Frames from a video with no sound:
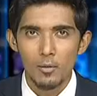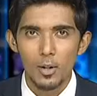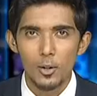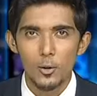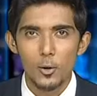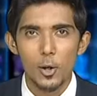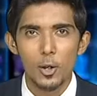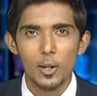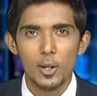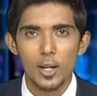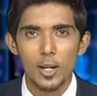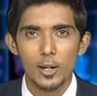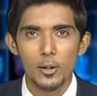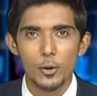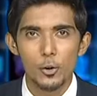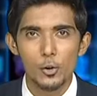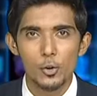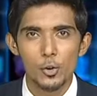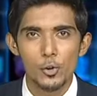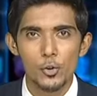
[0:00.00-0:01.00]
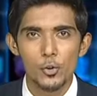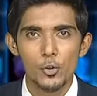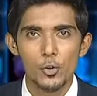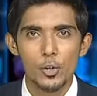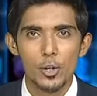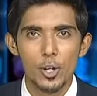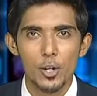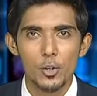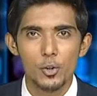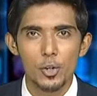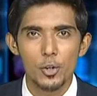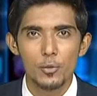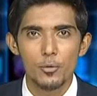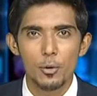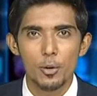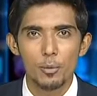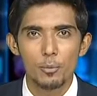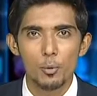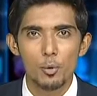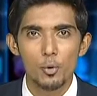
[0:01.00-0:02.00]
Well, calling electricians, arranging
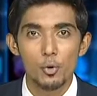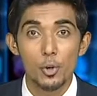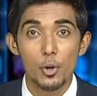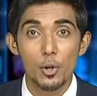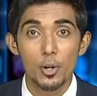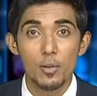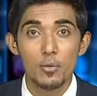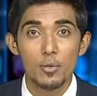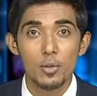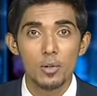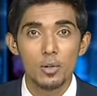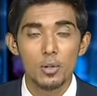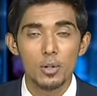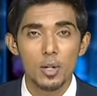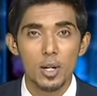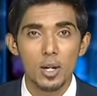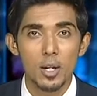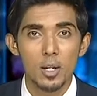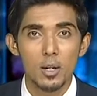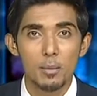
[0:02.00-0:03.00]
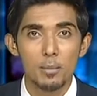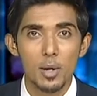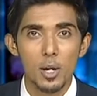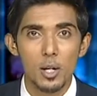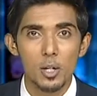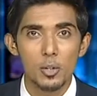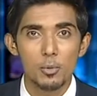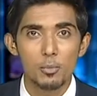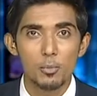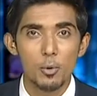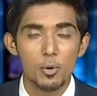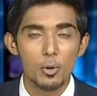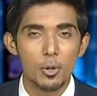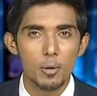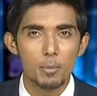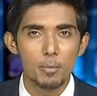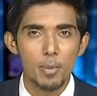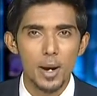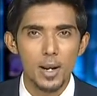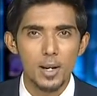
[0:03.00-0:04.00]
for a puja, or even getting a passport or
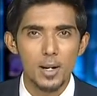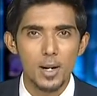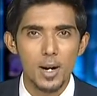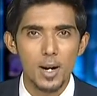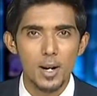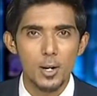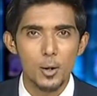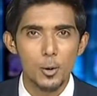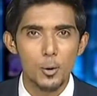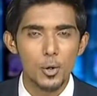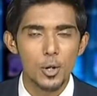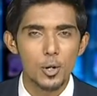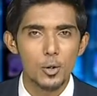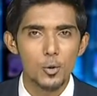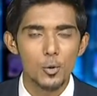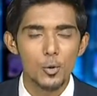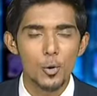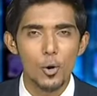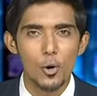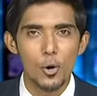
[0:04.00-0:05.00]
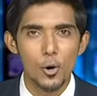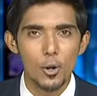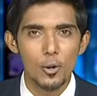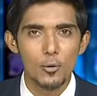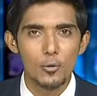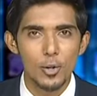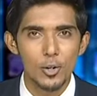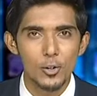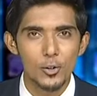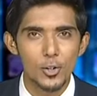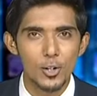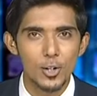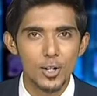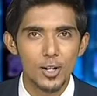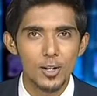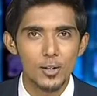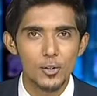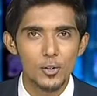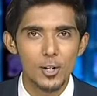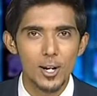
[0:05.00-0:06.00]
a pan card. Now you can do all of this
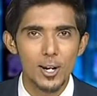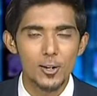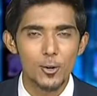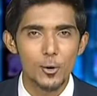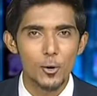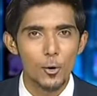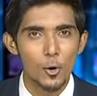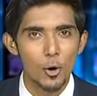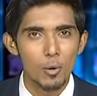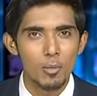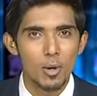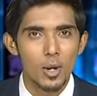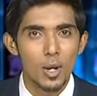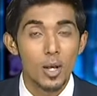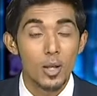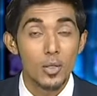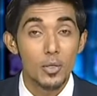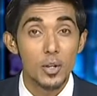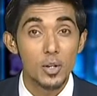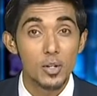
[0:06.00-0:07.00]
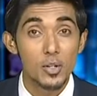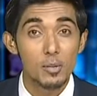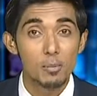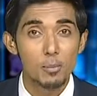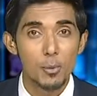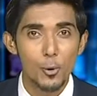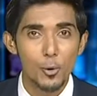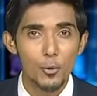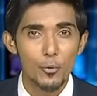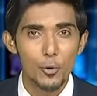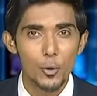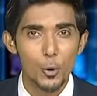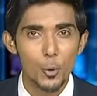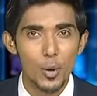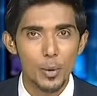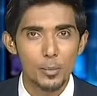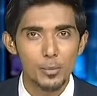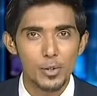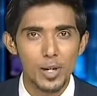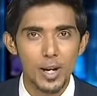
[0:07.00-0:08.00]
sitting inside your home. This Bro for U
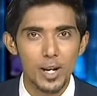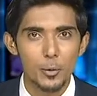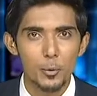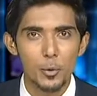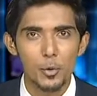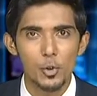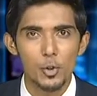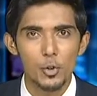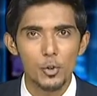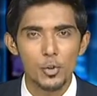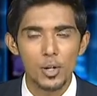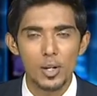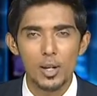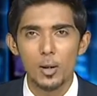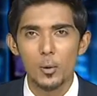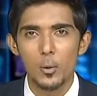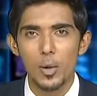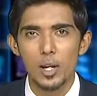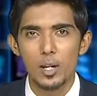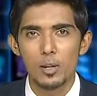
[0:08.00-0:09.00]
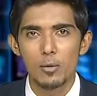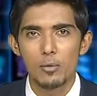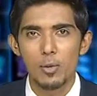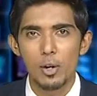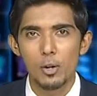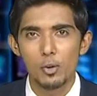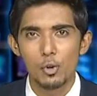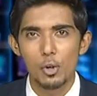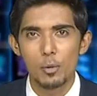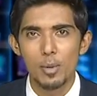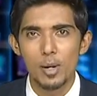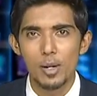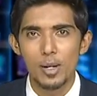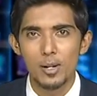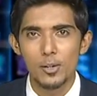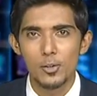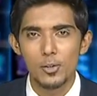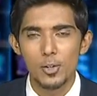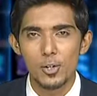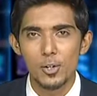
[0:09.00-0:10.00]
website, which is an innovative venture by
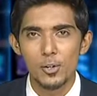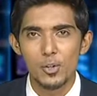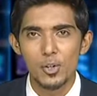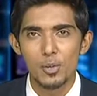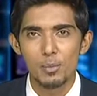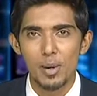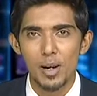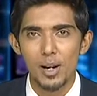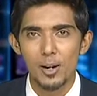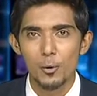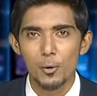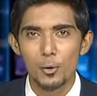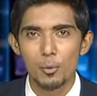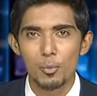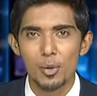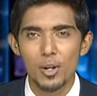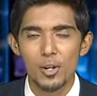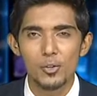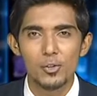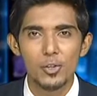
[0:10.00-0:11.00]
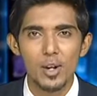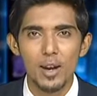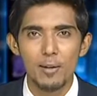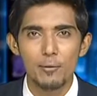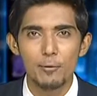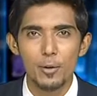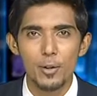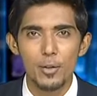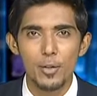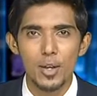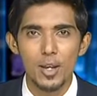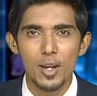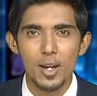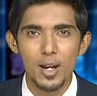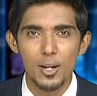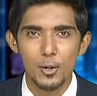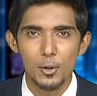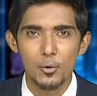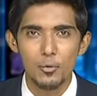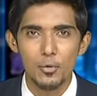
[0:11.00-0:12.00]
youngsters in Bengaluru, brings everything
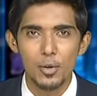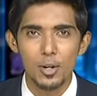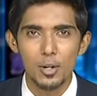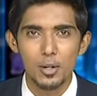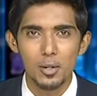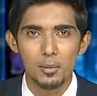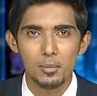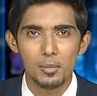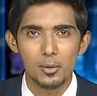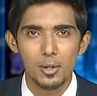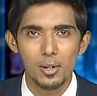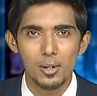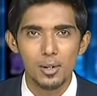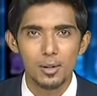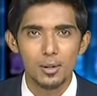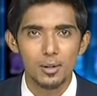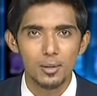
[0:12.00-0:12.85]
at your fingertips.